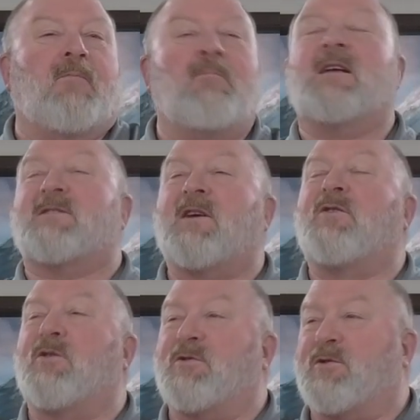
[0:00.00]

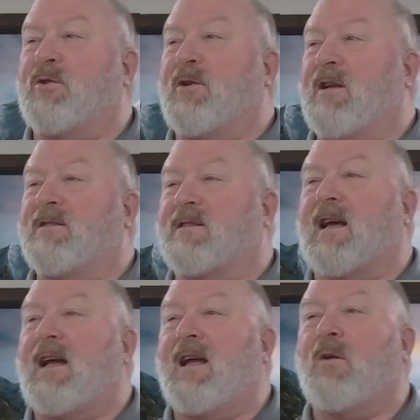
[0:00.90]
misunderstood in
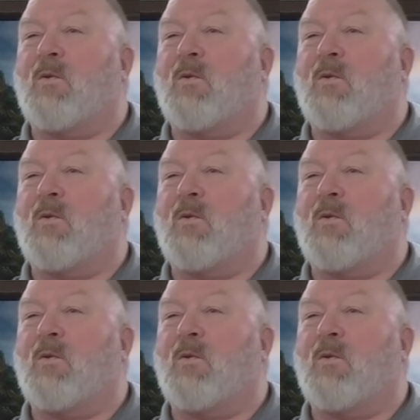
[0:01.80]
saying